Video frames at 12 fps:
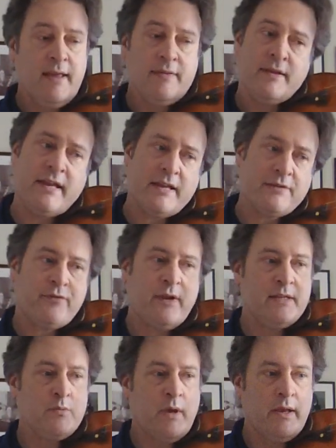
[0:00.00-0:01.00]
The next
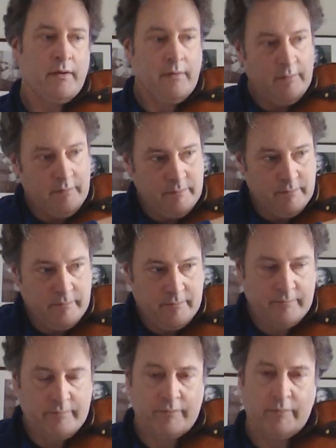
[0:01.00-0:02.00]
phrase went
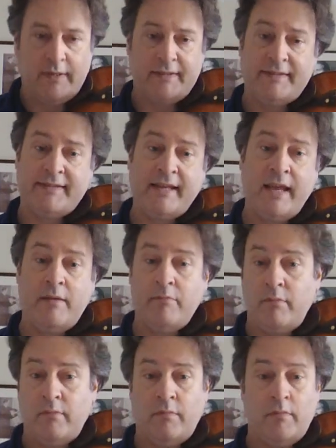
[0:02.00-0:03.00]
same,
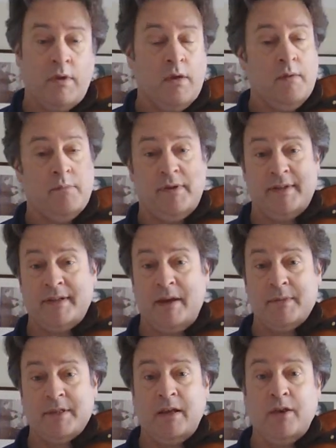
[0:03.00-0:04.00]
but this
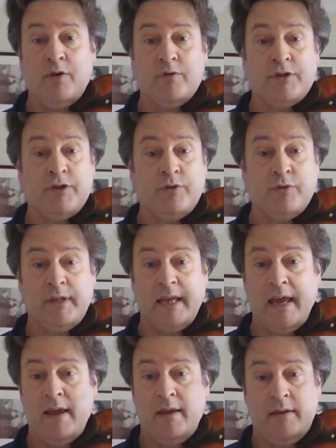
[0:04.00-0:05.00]
time it's a low 2 on the
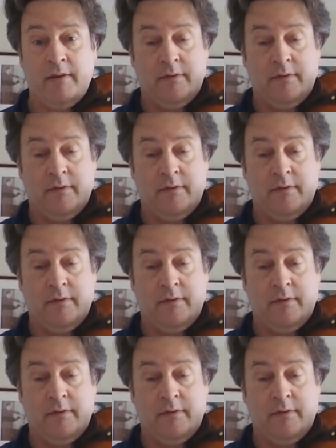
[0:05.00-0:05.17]
A.